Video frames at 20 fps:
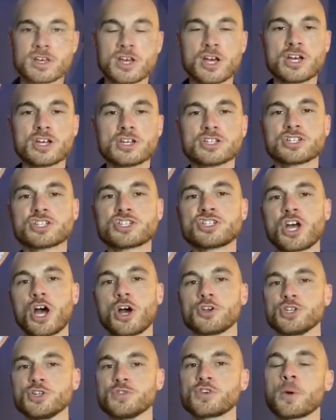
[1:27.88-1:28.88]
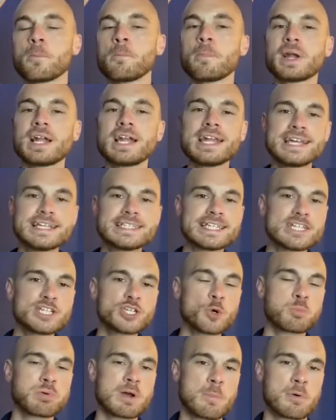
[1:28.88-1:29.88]
So you've completed
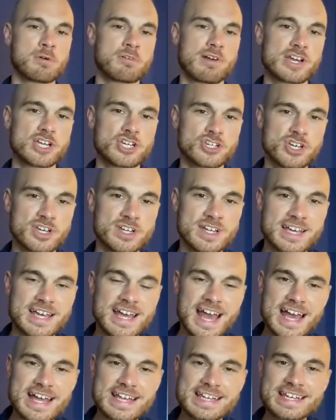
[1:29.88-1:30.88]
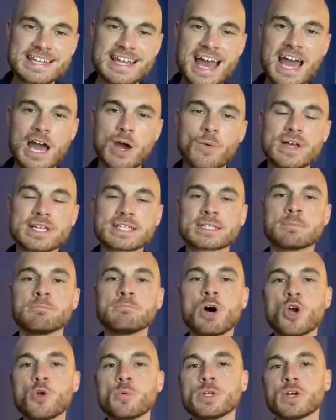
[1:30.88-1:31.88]
your preparation, and now it's the
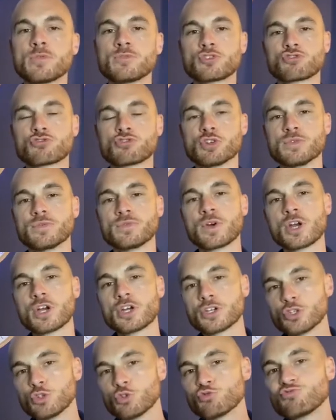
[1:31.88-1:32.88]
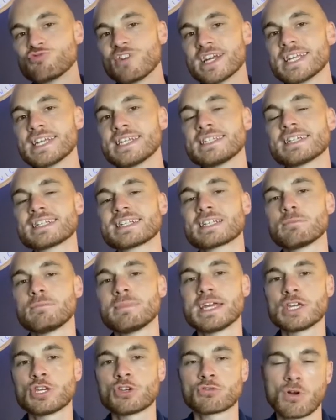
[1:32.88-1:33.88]
moment of truth. You're ready to
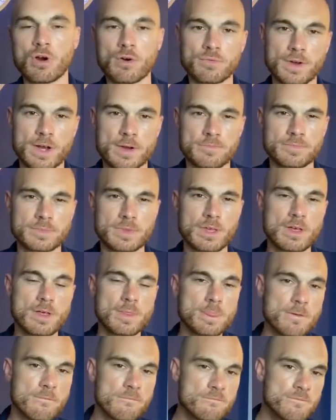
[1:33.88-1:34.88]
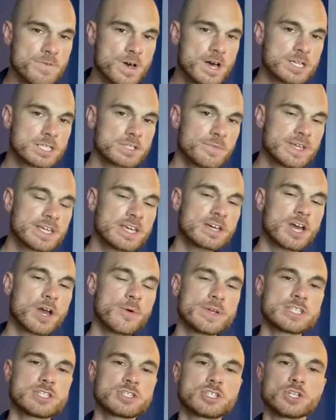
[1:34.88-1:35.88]
submit your offer. The first thing you're
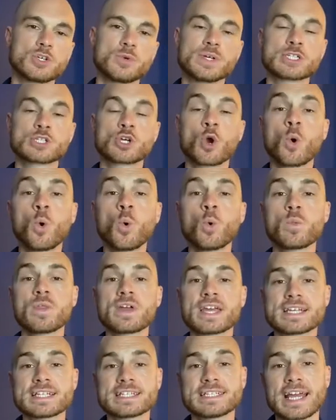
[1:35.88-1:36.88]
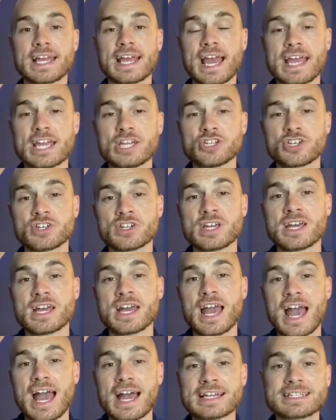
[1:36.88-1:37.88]
going to do is call the estate agent
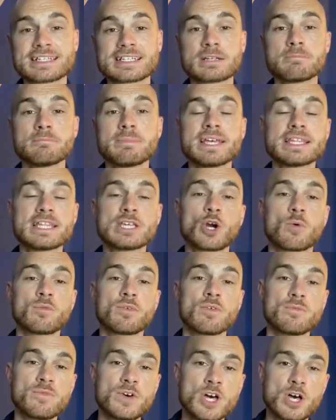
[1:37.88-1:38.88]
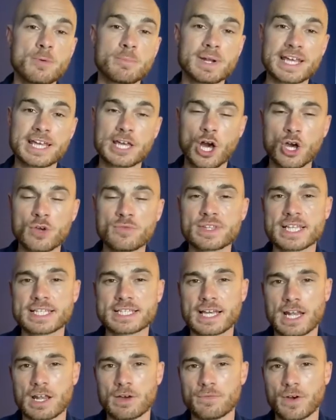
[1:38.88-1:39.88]
and submit the offer verbally over the
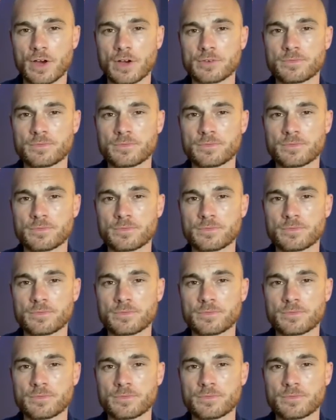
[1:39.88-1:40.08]
telephone.